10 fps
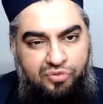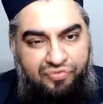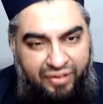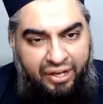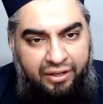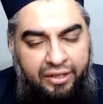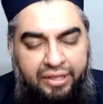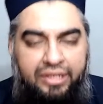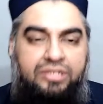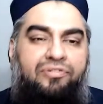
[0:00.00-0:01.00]
Fiqh
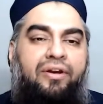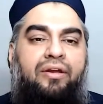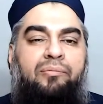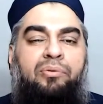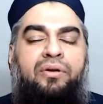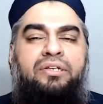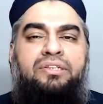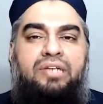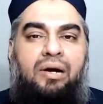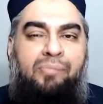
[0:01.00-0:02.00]
is very important
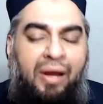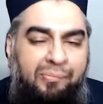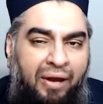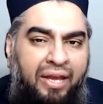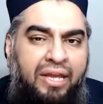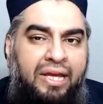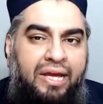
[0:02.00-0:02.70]
to abide by.